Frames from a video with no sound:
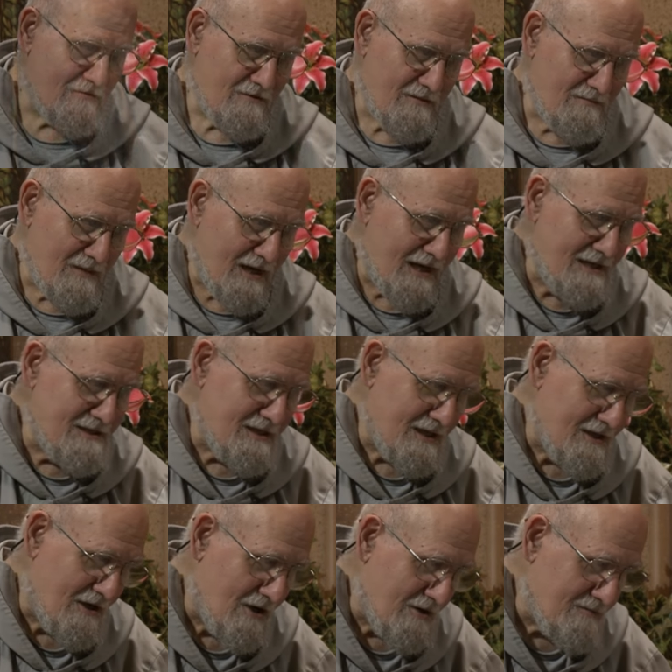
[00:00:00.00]

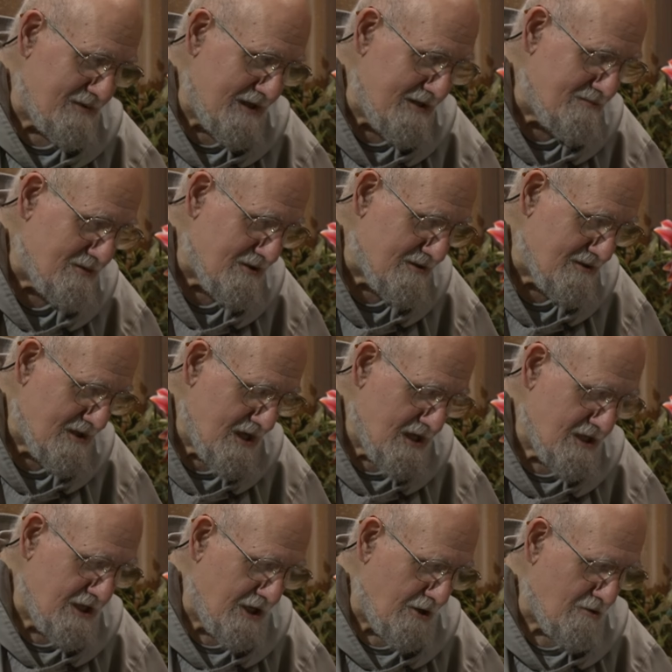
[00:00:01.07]
reminding our people.
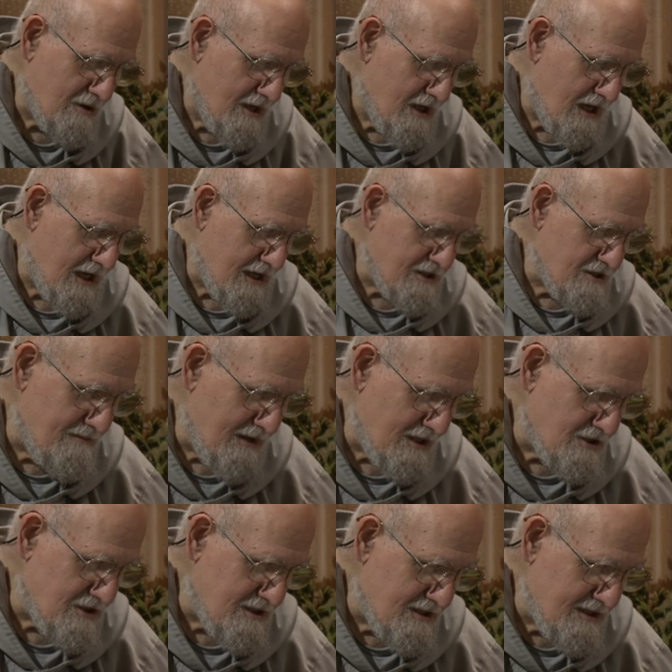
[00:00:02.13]
You know, uh,
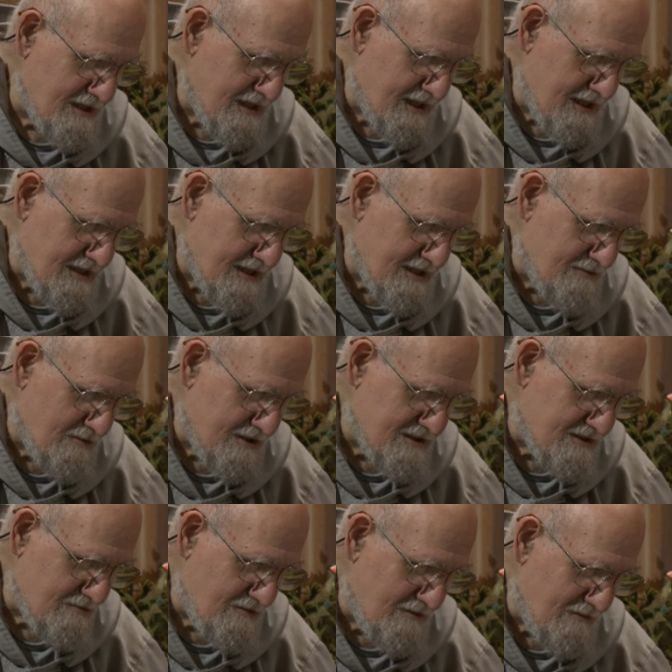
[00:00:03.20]
mentioned uh,
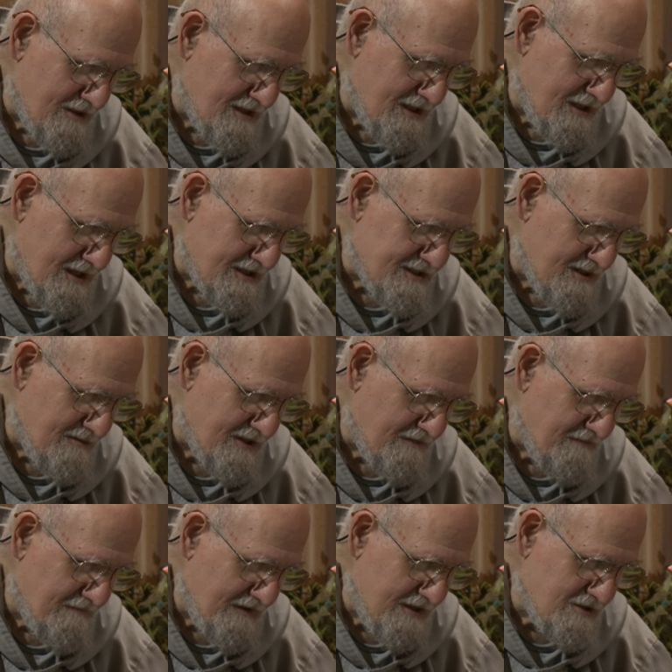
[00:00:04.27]
with, we wanted to look at some of the
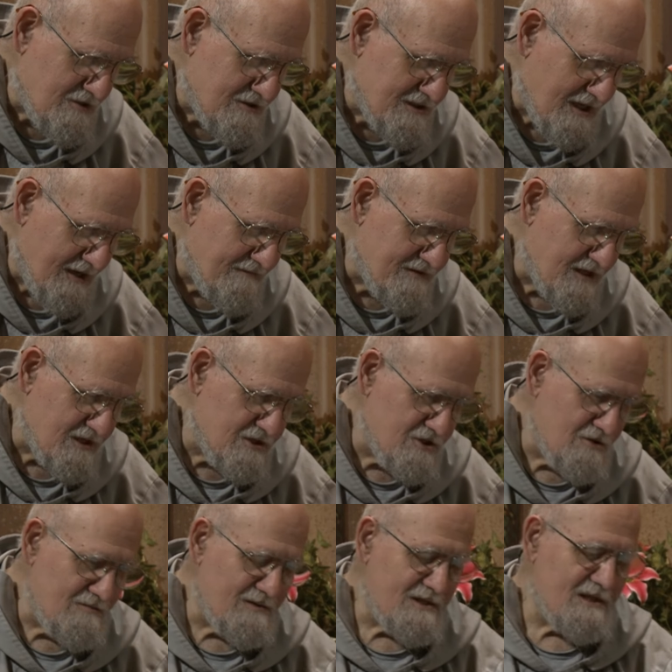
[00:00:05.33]
features of the
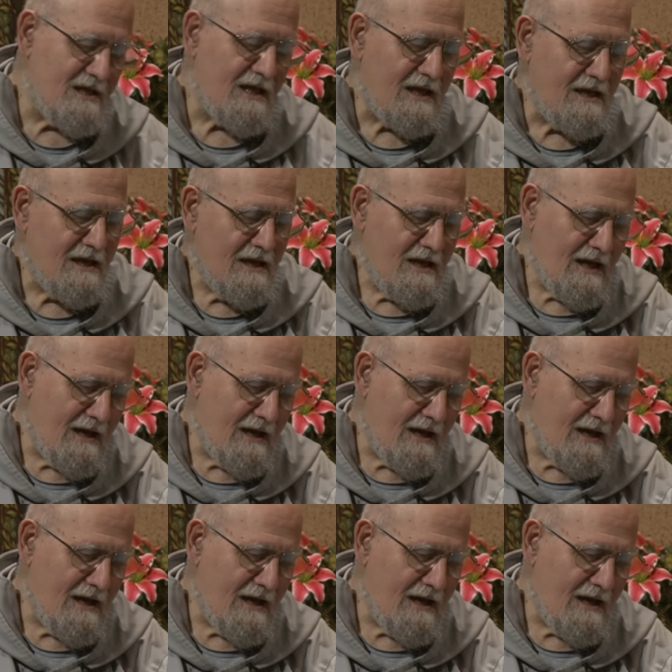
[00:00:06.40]
Jubilee.